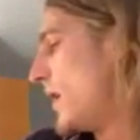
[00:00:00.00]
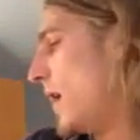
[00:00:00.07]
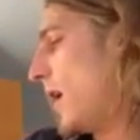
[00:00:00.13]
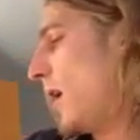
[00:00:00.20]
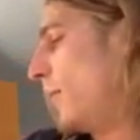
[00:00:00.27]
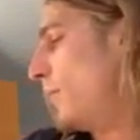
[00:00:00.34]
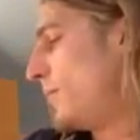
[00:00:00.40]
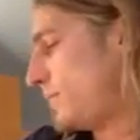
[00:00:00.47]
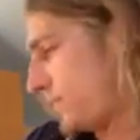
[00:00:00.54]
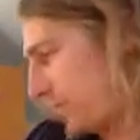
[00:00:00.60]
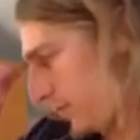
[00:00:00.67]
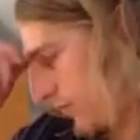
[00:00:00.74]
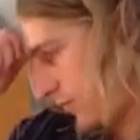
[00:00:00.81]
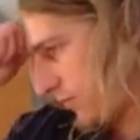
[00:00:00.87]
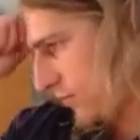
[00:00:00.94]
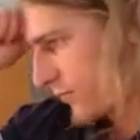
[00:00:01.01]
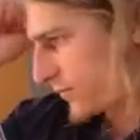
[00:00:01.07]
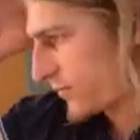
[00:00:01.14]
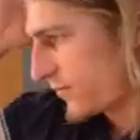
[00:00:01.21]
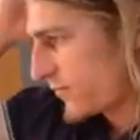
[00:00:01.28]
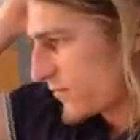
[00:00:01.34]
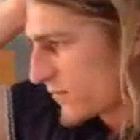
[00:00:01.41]

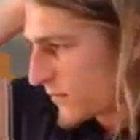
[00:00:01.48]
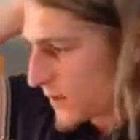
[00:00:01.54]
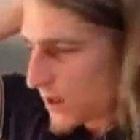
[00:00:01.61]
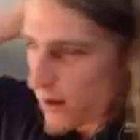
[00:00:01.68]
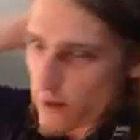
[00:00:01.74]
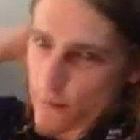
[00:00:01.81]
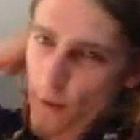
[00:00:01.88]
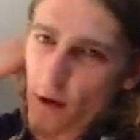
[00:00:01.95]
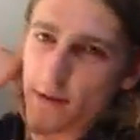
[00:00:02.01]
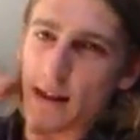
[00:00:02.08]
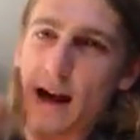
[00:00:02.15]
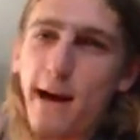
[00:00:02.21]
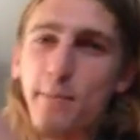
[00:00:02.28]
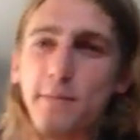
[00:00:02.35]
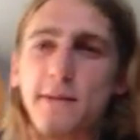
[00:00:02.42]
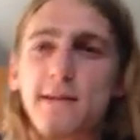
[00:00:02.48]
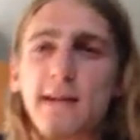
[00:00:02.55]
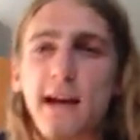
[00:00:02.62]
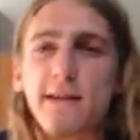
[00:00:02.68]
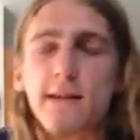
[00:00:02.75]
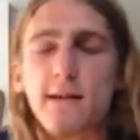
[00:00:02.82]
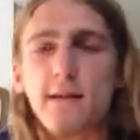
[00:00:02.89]
As far as the amp
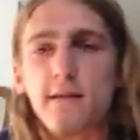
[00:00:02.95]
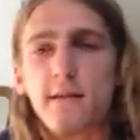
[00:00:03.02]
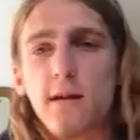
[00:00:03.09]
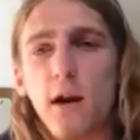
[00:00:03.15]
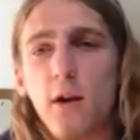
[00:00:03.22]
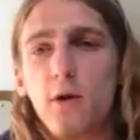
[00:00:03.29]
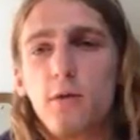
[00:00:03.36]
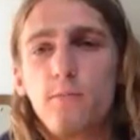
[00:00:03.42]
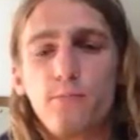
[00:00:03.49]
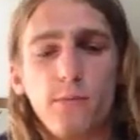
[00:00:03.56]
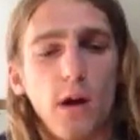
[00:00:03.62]
settings go,